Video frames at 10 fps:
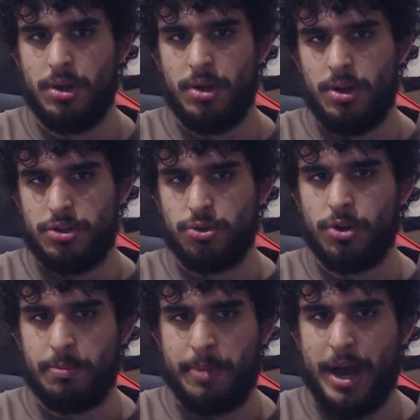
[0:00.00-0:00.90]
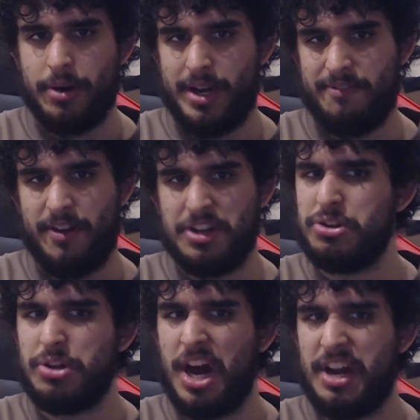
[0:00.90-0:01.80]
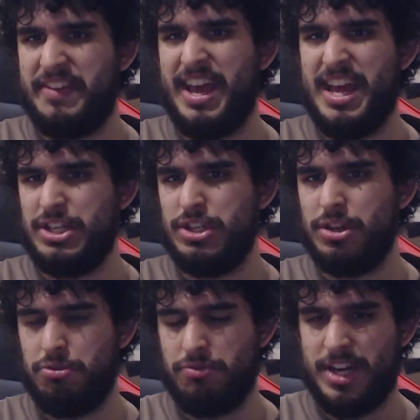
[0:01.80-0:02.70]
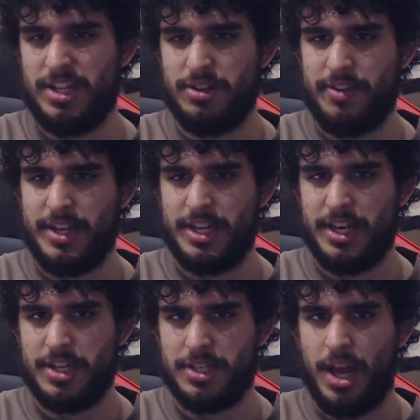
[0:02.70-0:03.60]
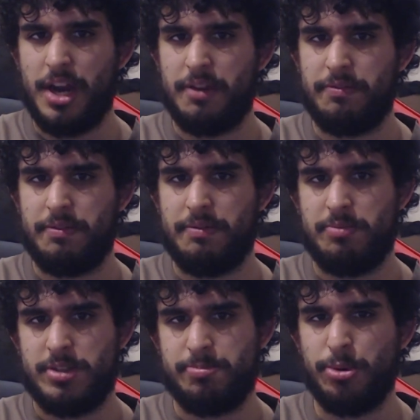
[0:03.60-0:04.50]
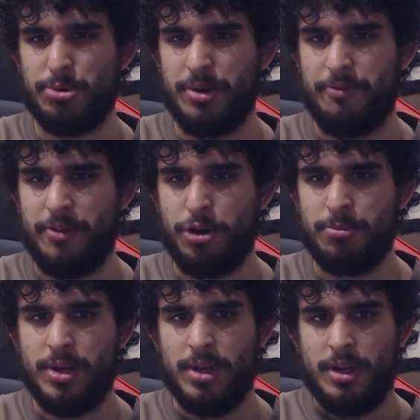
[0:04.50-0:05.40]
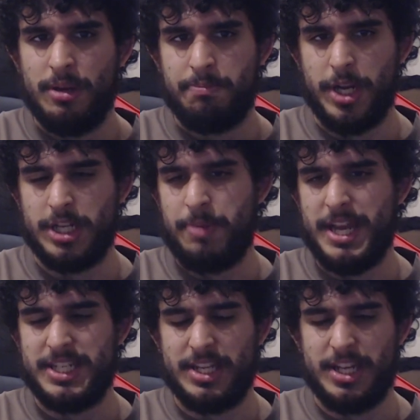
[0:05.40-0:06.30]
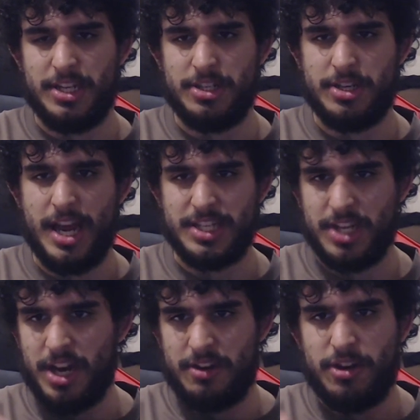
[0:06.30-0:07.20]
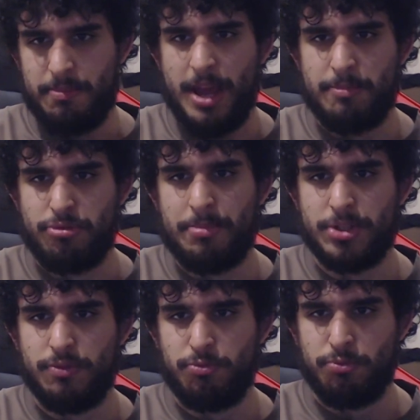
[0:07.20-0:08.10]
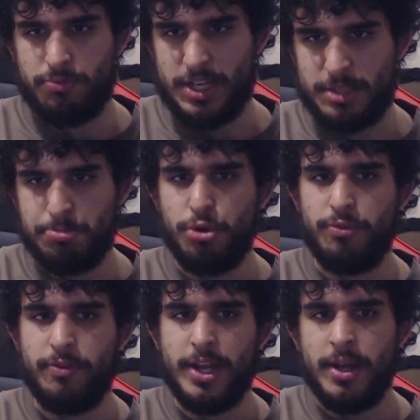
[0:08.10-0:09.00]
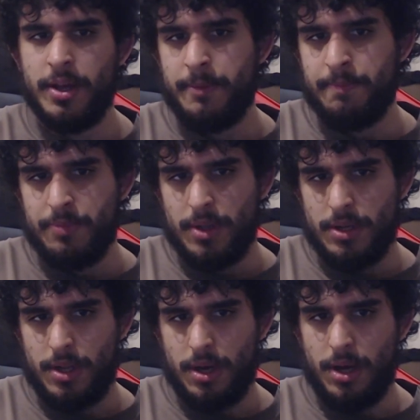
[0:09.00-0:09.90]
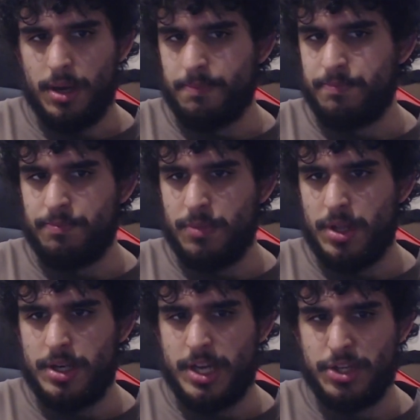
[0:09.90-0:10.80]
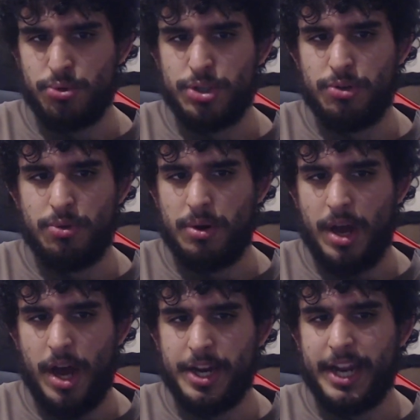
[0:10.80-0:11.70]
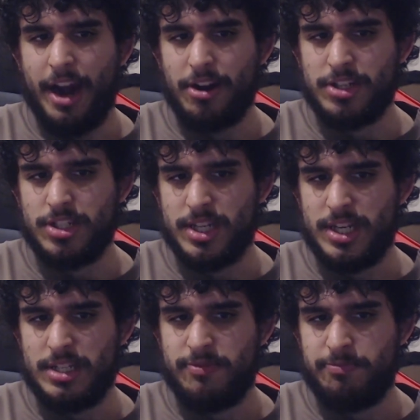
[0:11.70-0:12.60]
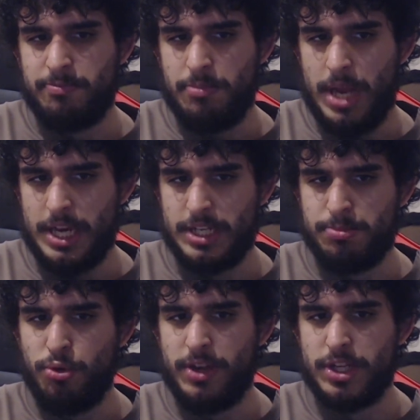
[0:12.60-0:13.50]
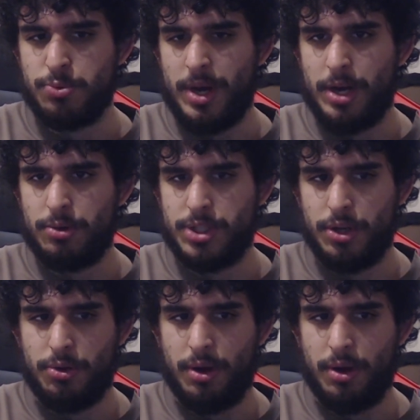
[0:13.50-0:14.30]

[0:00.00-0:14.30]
talk about, and if I do kind of get into the gritties of it, it does kind of spoil the film. But it's basically that's kind of the main premise of this movie. There's also other characters in this movie as well, so